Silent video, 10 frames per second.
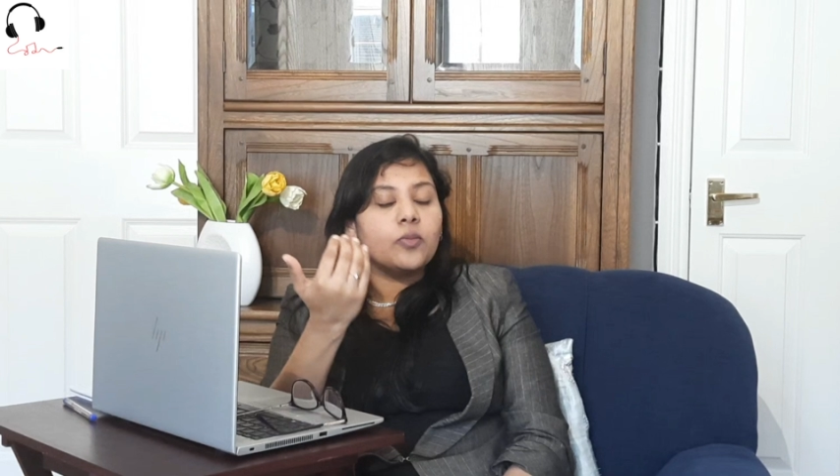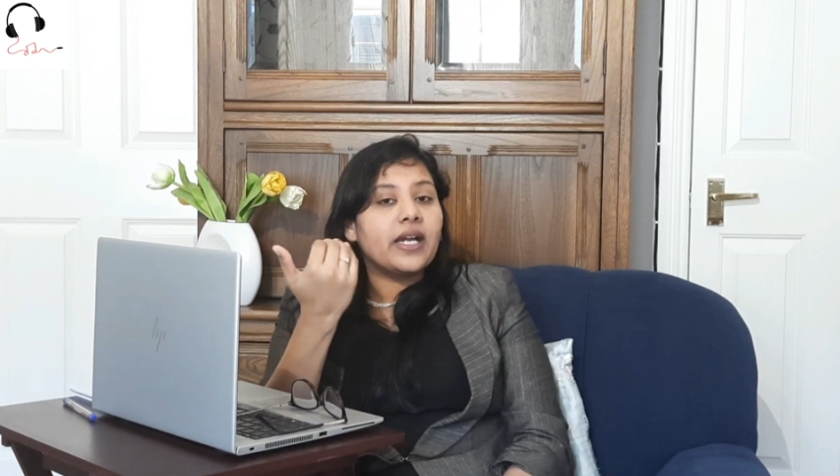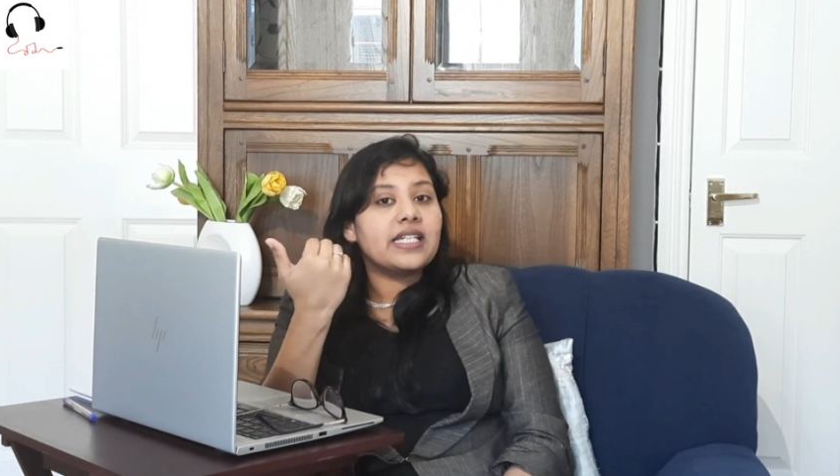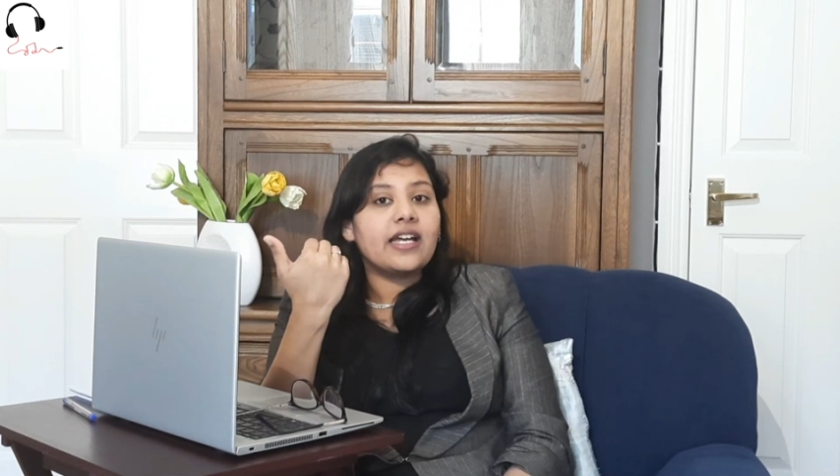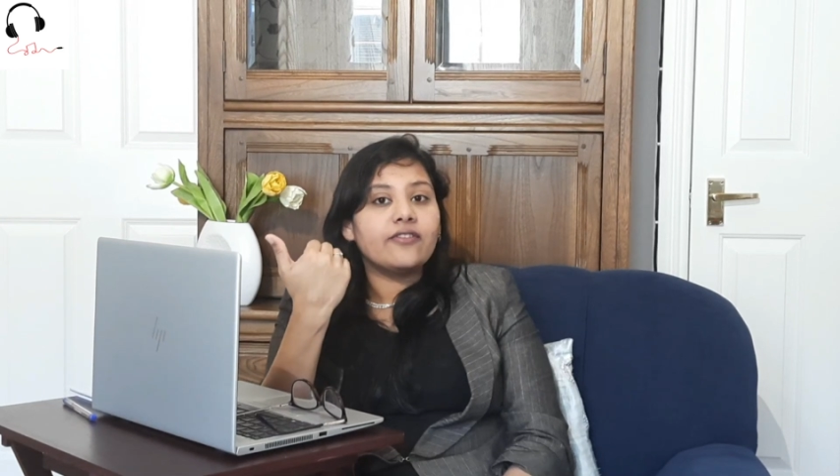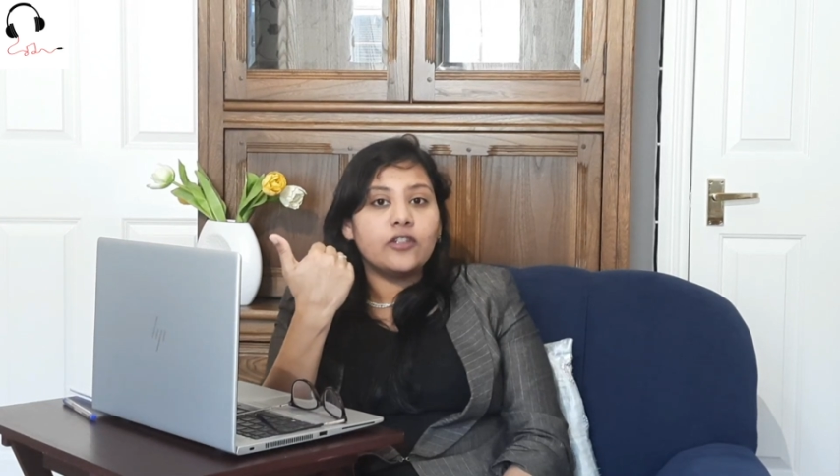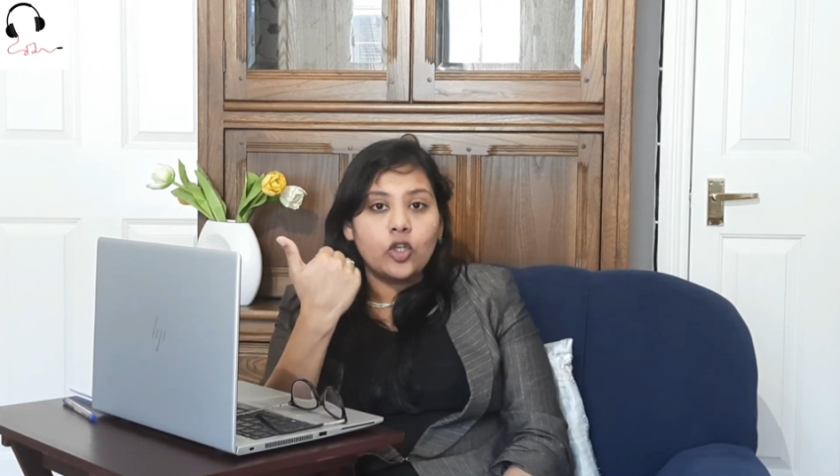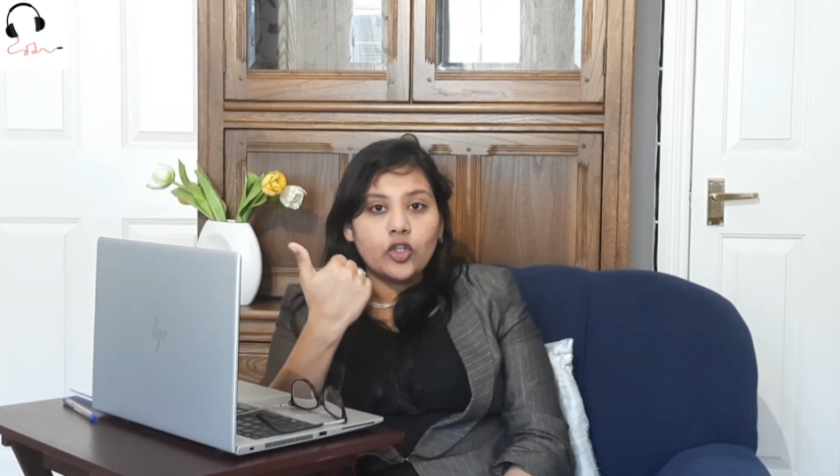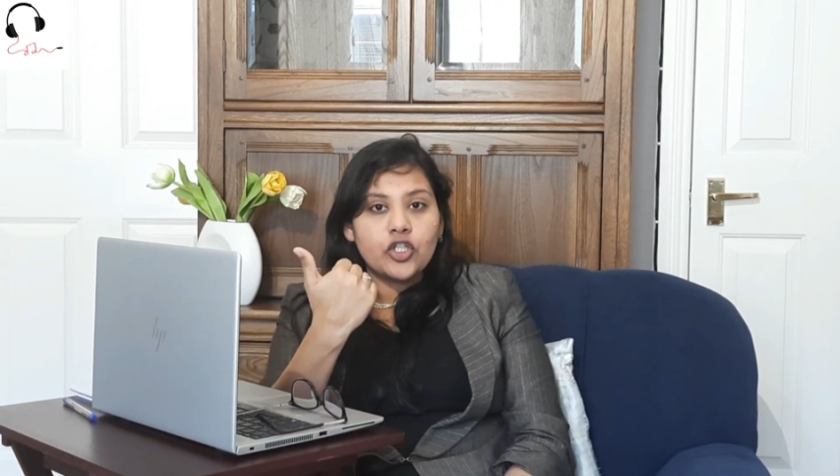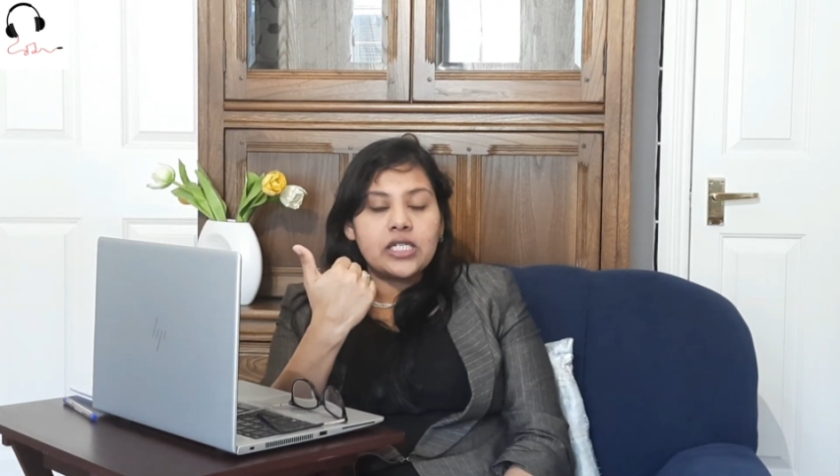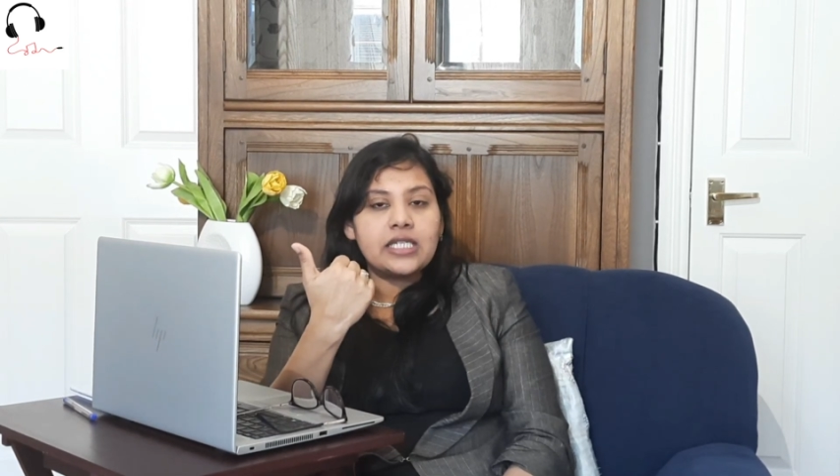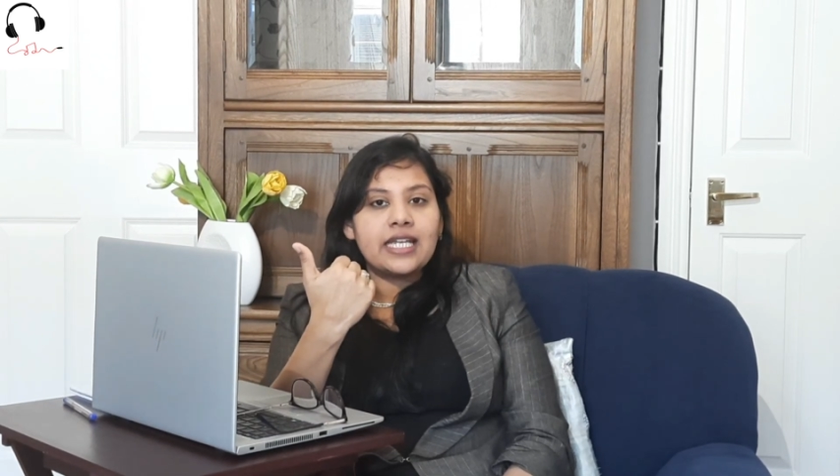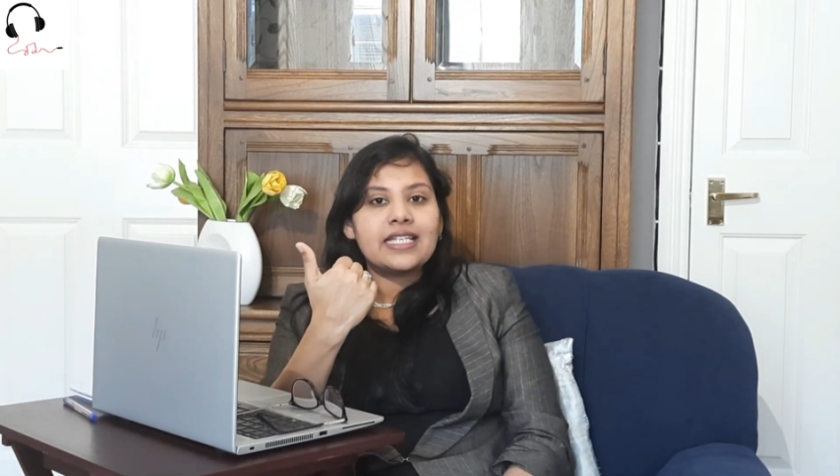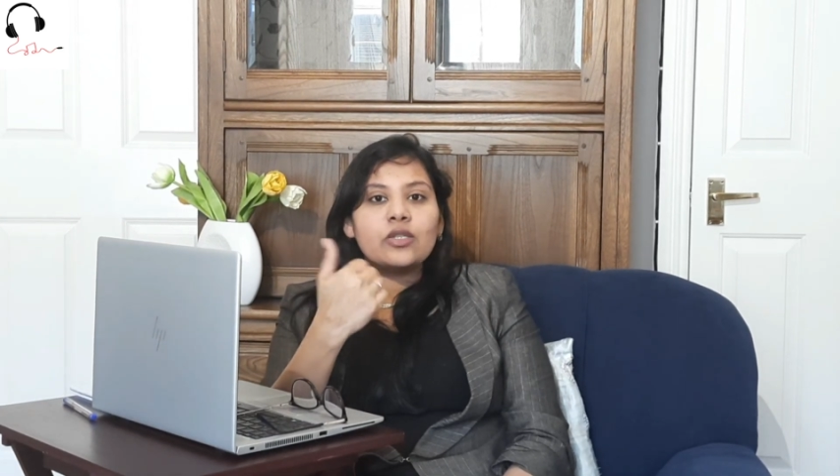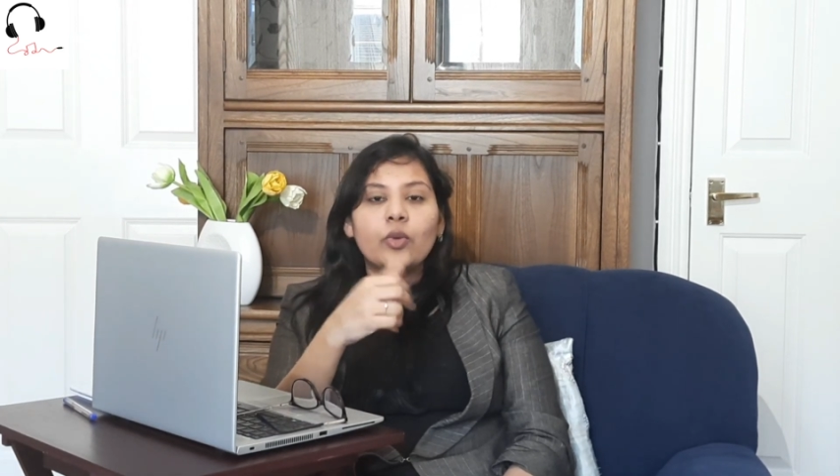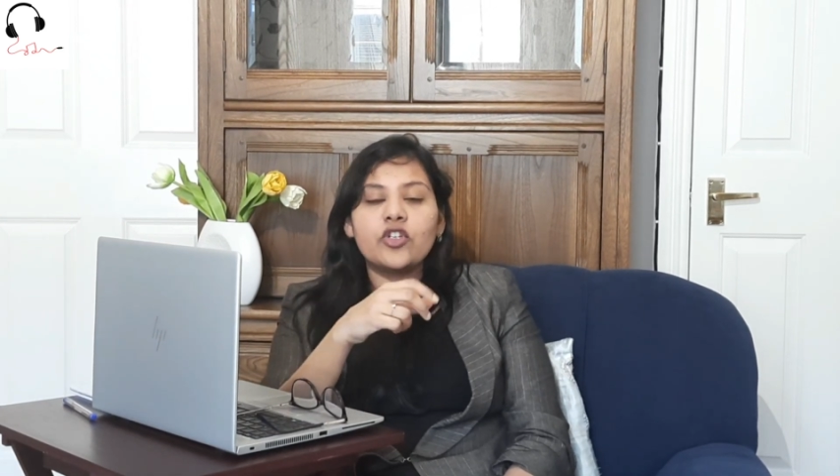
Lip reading: you might have logical tests,